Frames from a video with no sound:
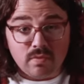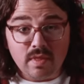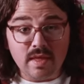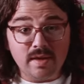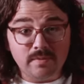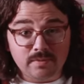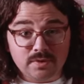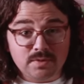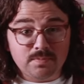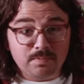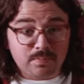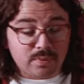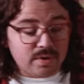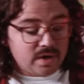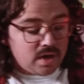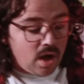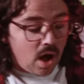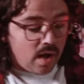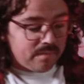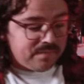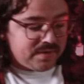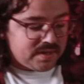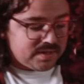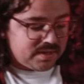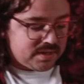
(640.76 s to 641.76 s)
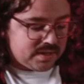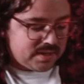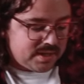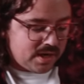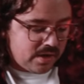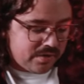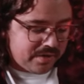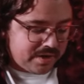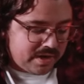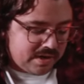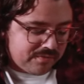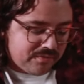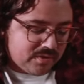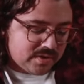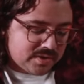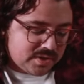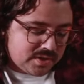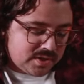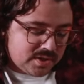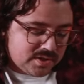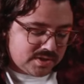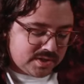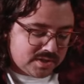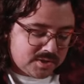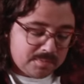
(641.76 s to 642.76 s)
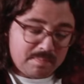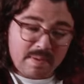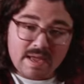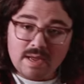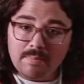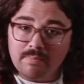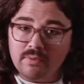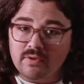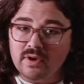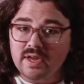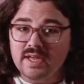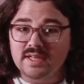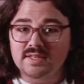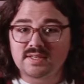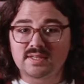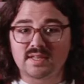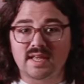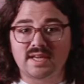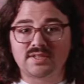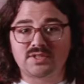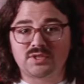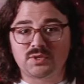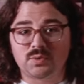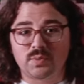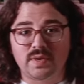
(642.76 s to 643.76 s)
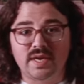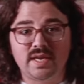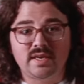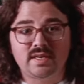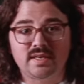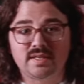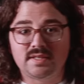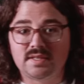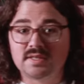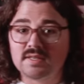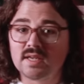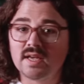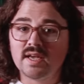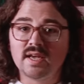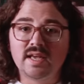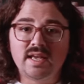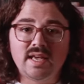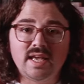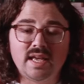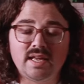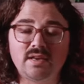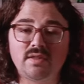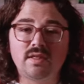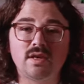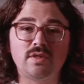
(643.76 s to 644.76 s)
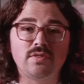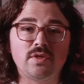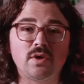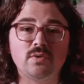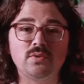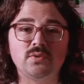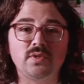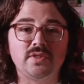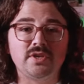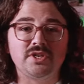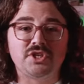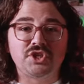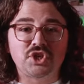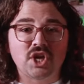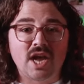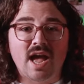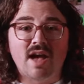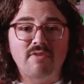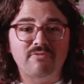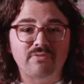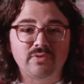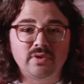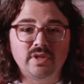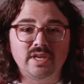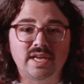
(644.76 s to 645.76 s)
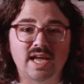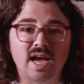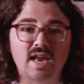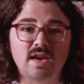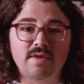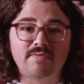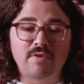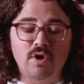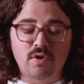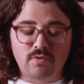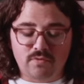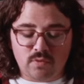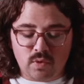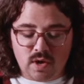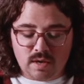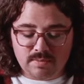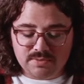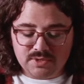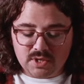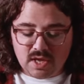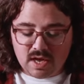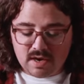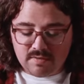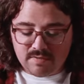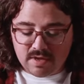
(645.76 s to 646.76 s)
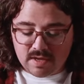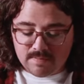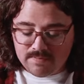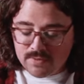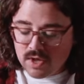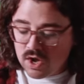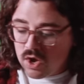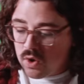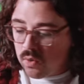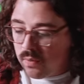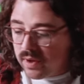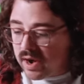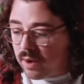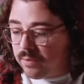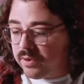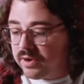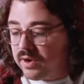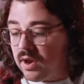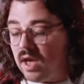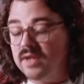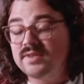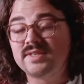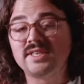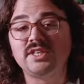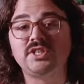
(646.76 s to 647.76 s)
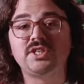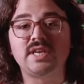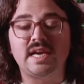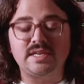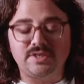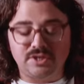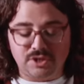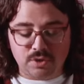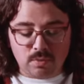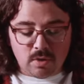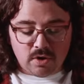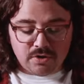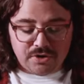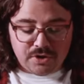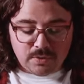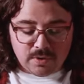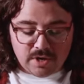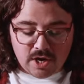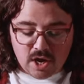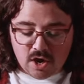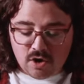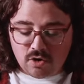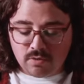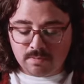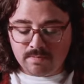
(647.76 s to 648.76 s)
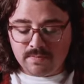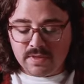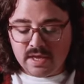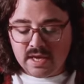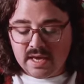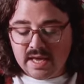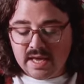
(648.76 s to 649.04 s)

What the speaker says: it's pretty obvious to tell the difference because it's papery, it's less sweet, the chaff really kind of overwhelms a lot of it. What I would suggest you all do at home